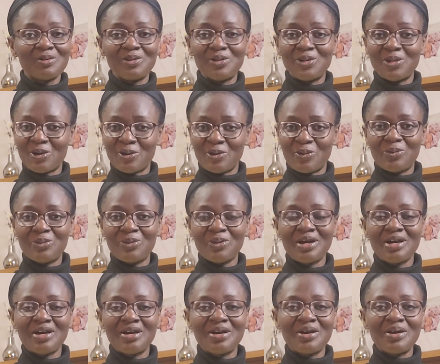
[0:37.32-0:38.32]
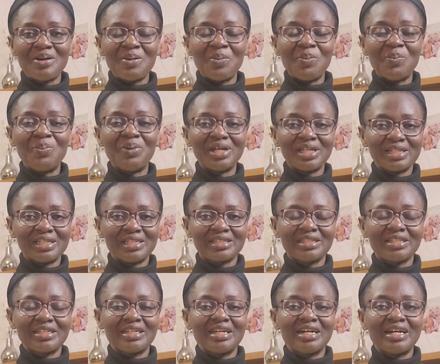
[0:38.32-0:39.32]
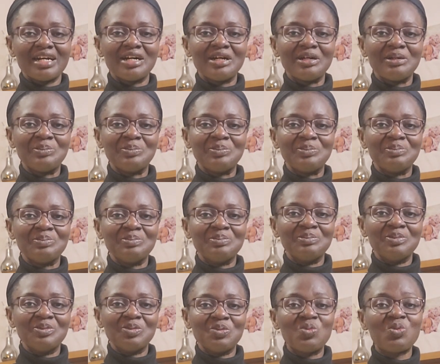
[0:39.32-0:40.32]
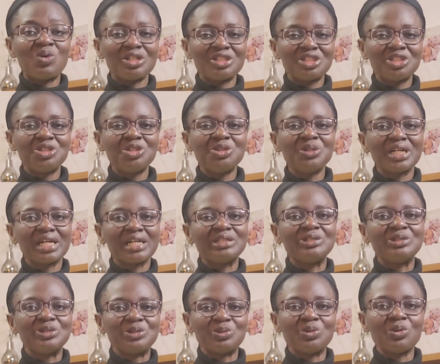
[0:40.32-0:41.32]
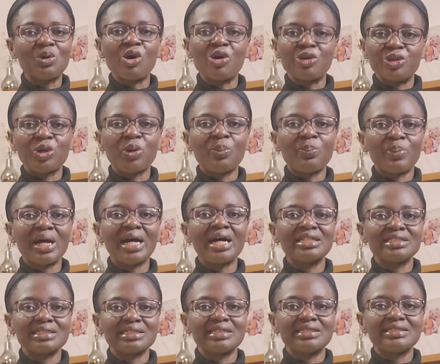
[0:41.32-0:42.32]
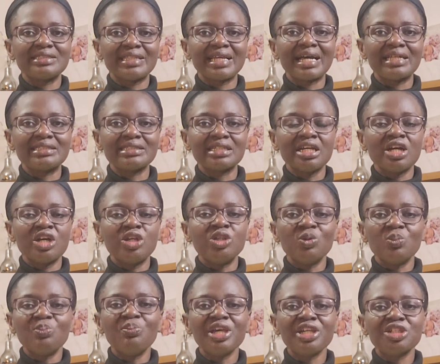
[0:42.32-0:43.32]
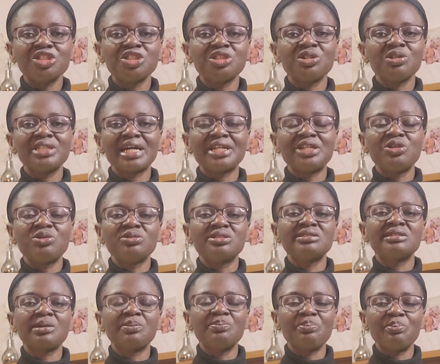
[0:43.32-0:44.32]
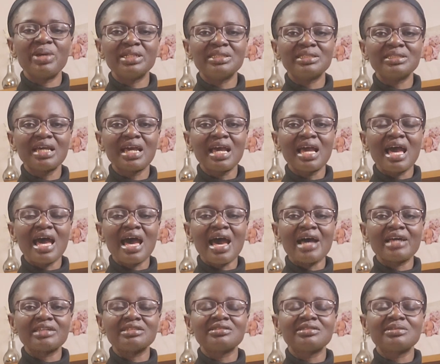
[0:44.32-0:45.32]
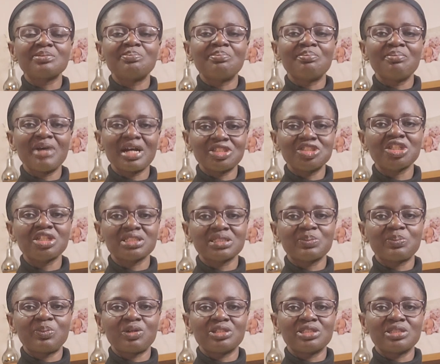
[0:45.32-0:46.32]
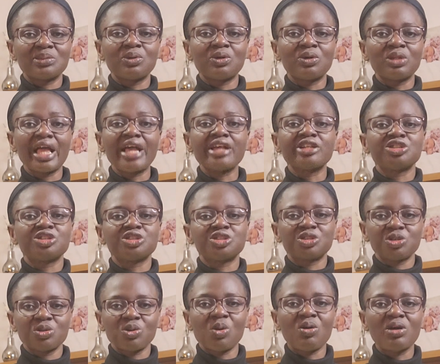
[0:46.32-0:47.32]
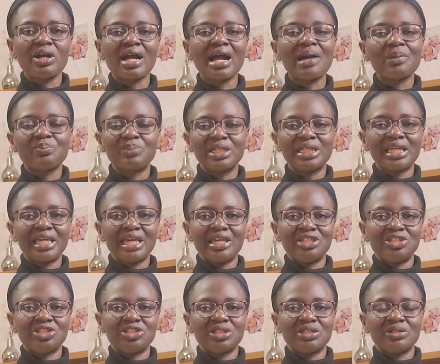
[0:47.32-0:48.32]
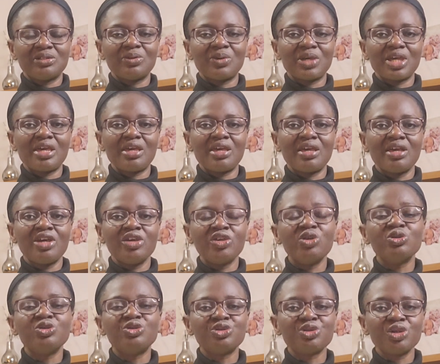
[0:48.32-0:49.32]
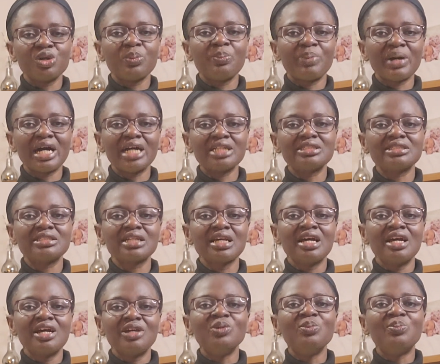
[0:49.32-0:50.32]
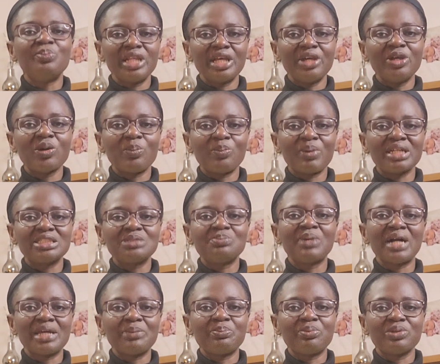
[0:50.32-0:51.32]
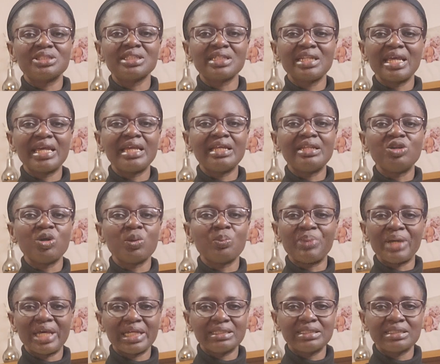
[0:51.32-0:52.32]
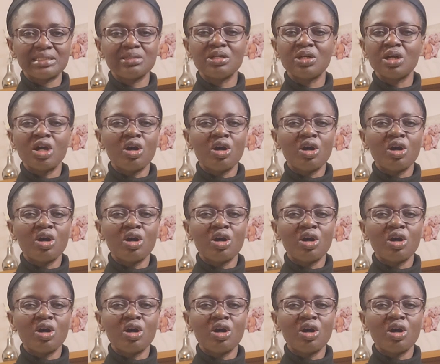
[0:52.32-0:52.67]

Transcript: no, but what you can do on your part is that you make sure that you submit as much as possible a strong application. Okay, you do your part, you play your part by putting in your best,